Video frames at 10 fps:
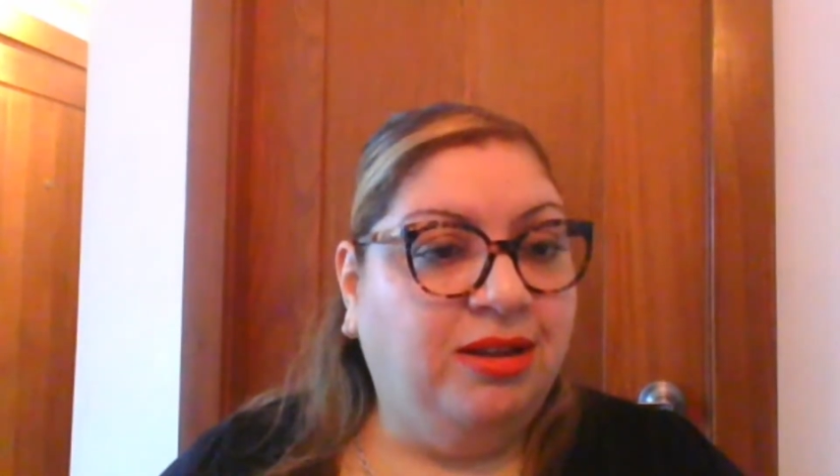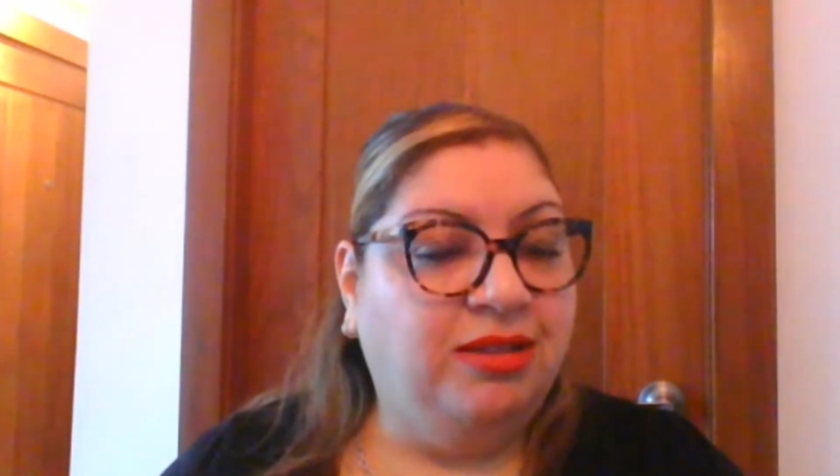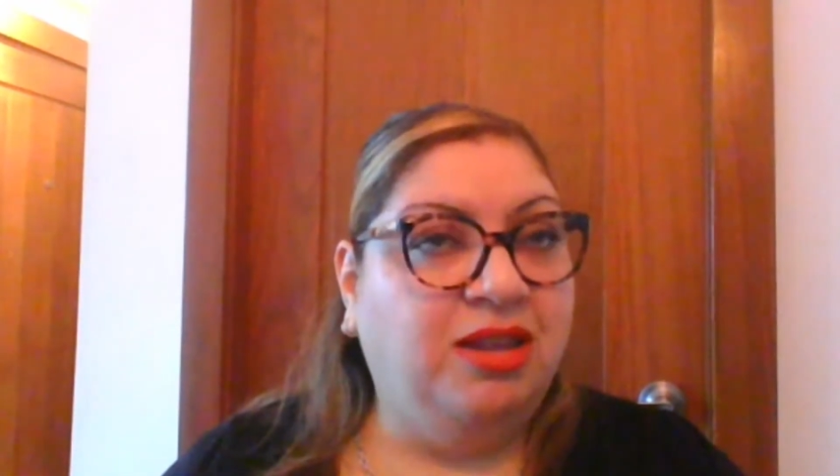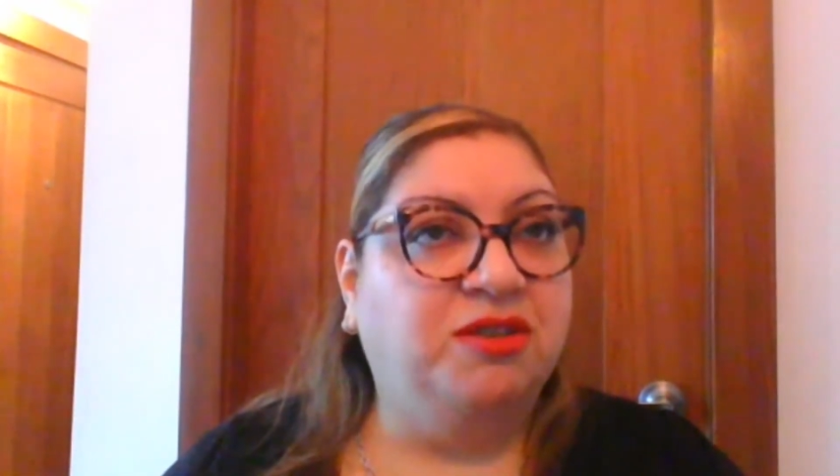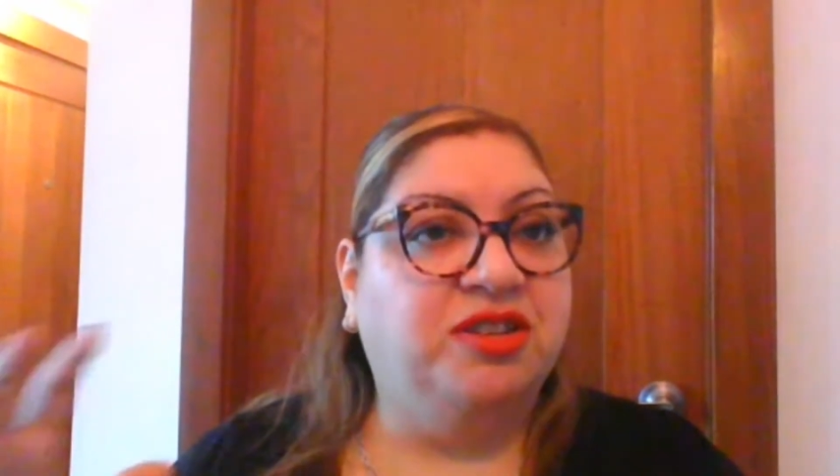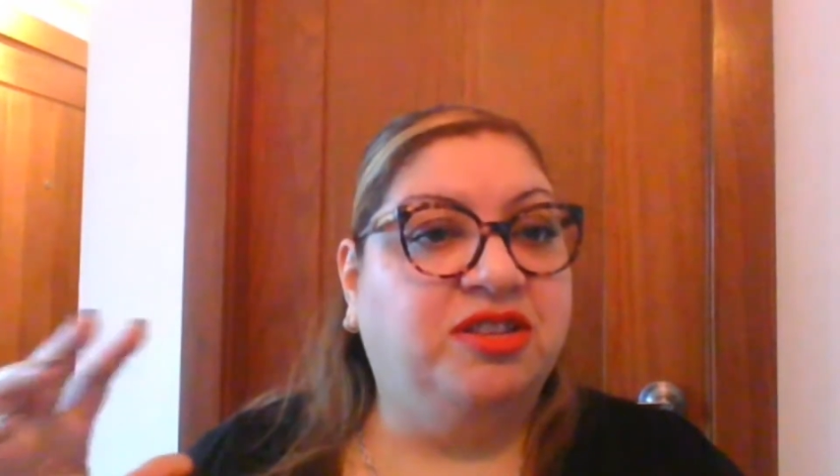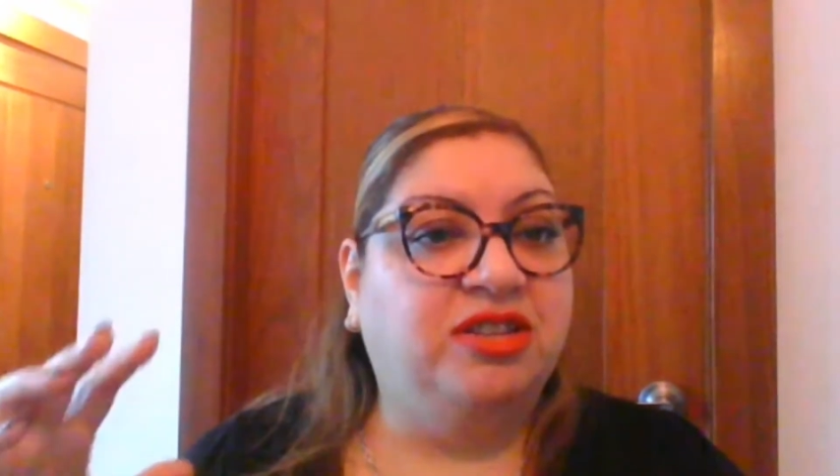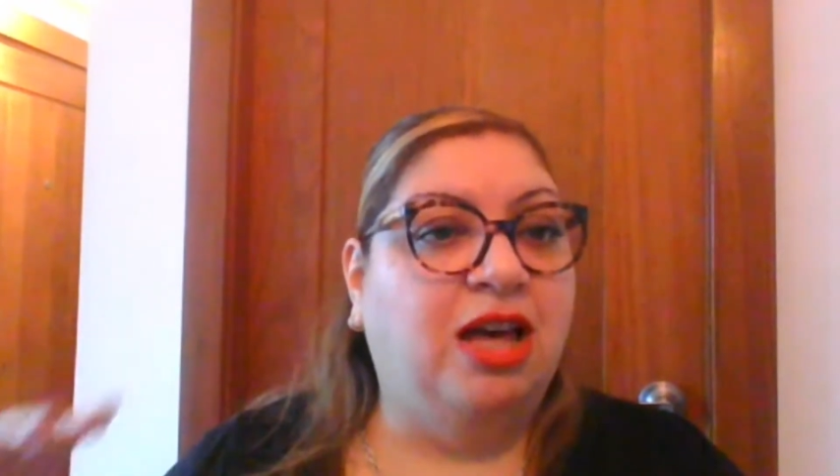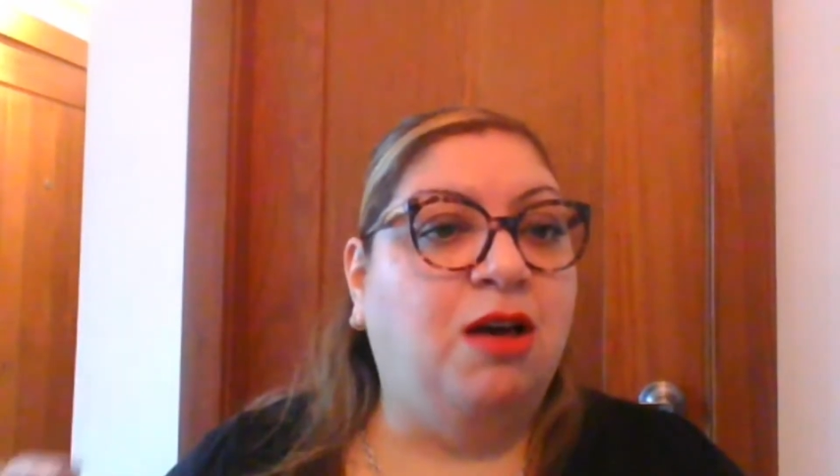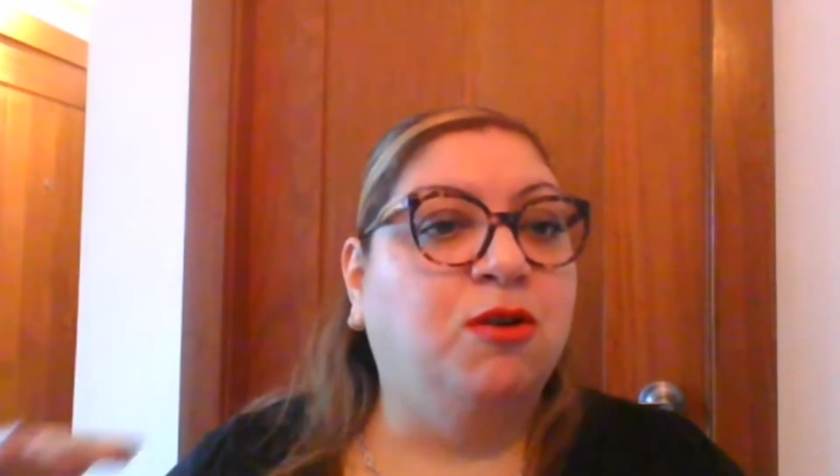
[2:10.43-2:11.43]
there's a
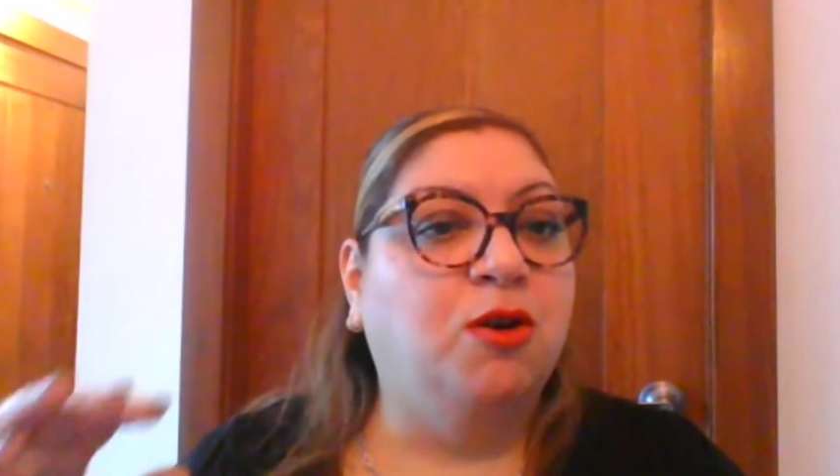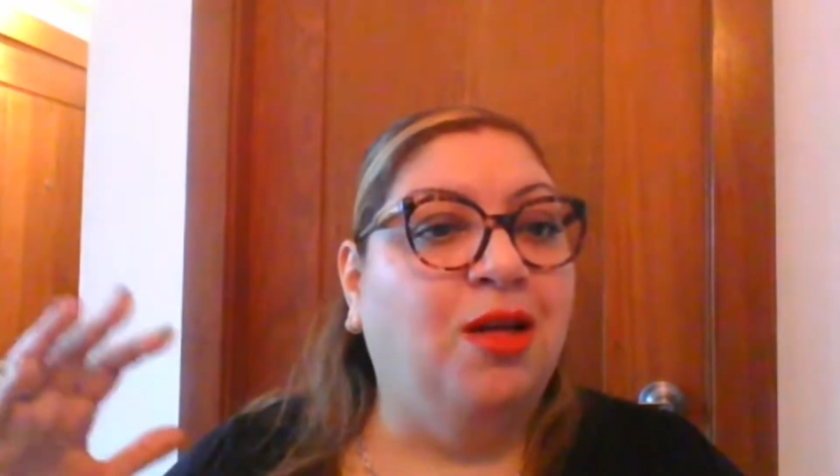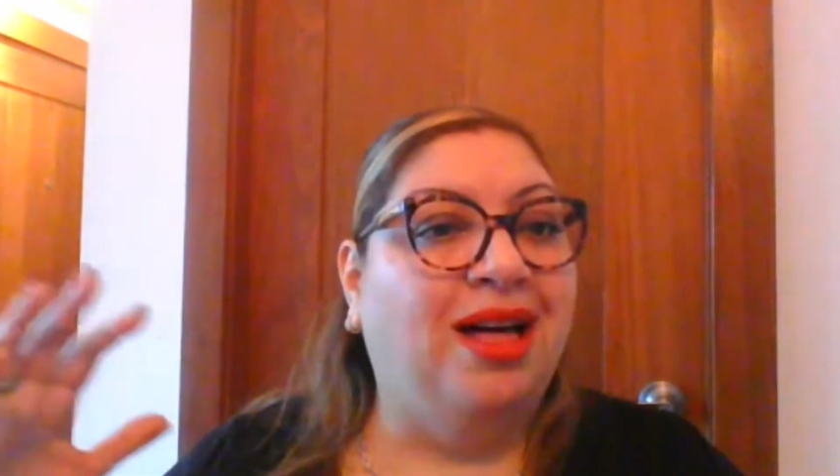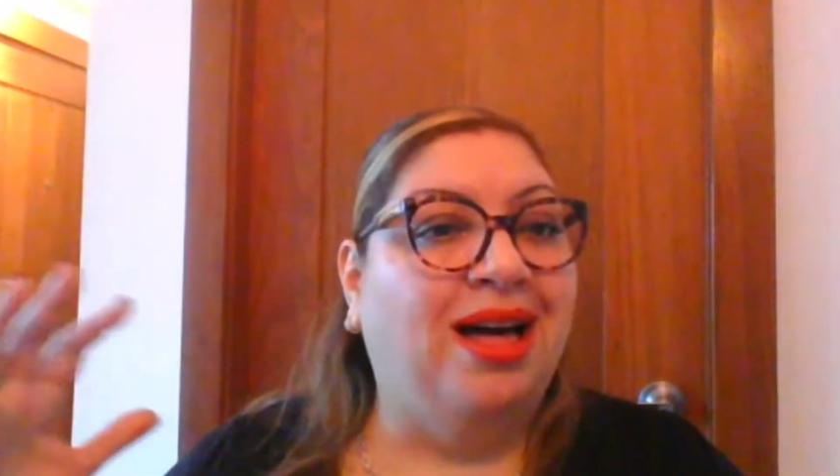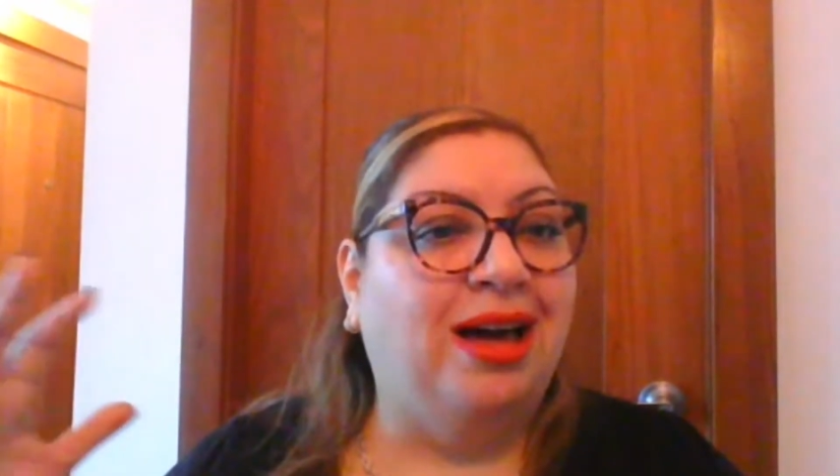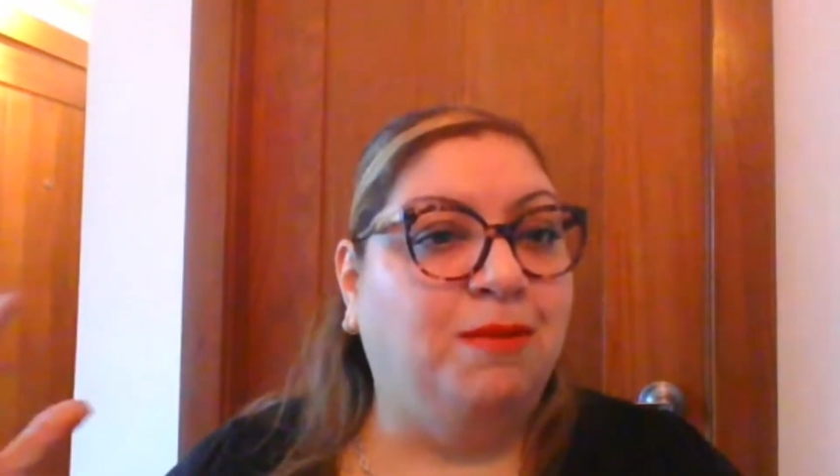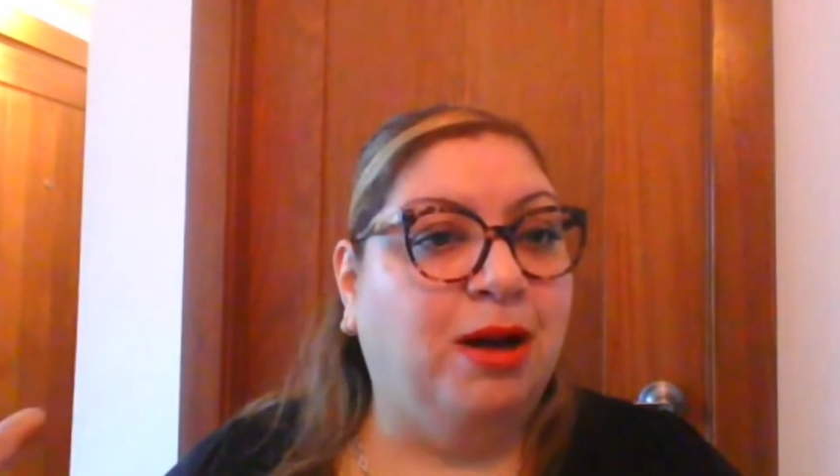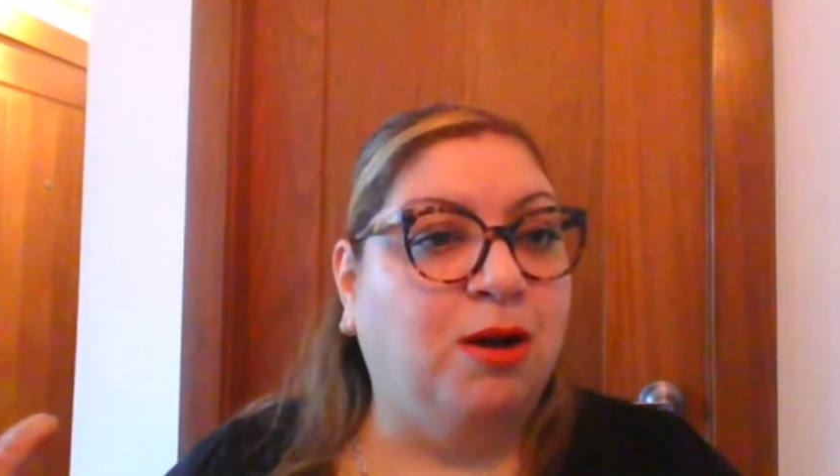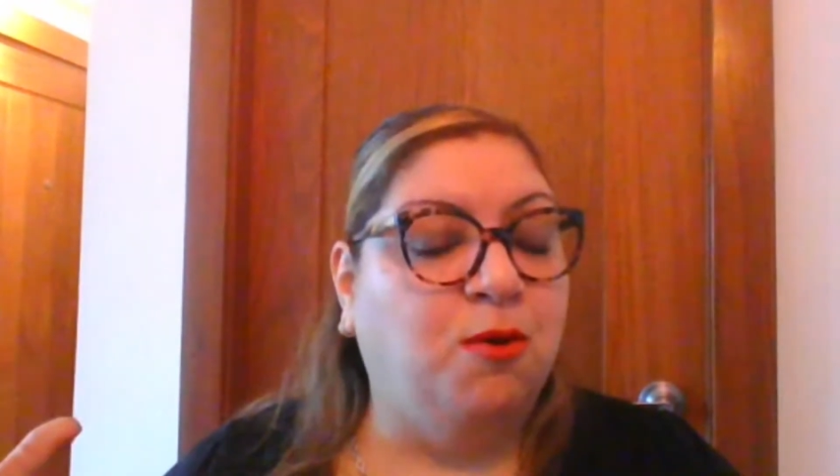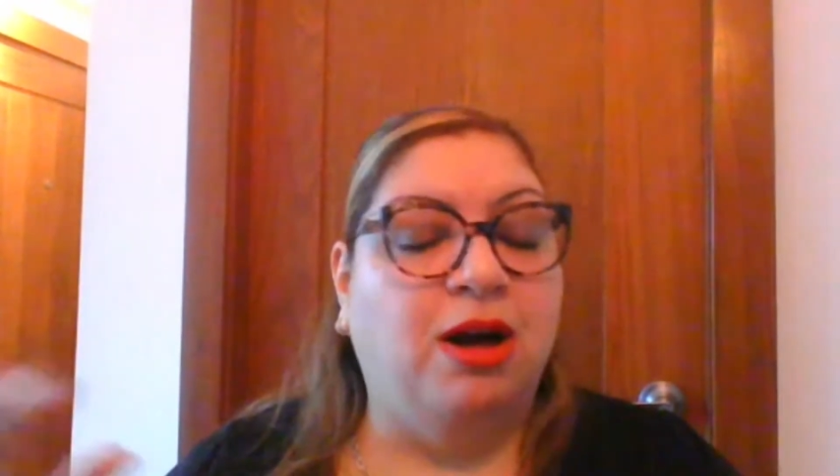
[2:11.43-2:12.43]
town called
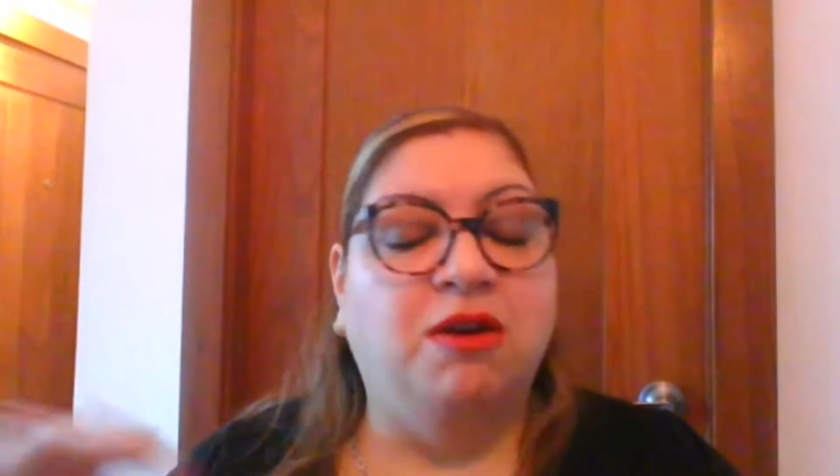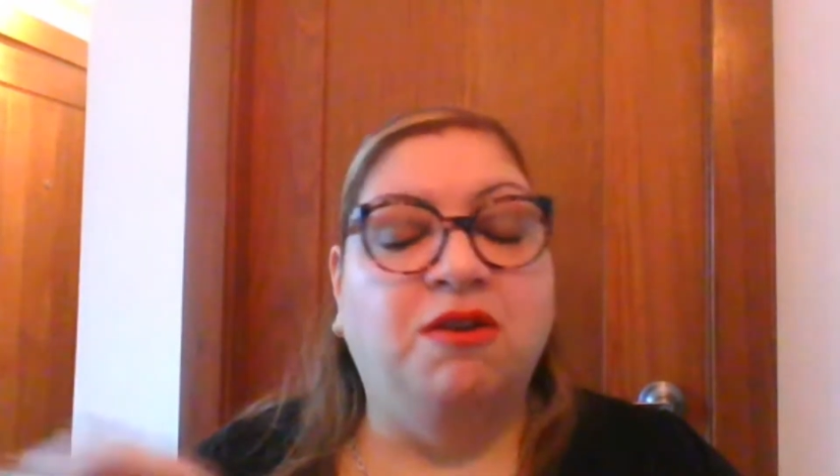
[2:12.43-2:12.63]
Jarabacoa,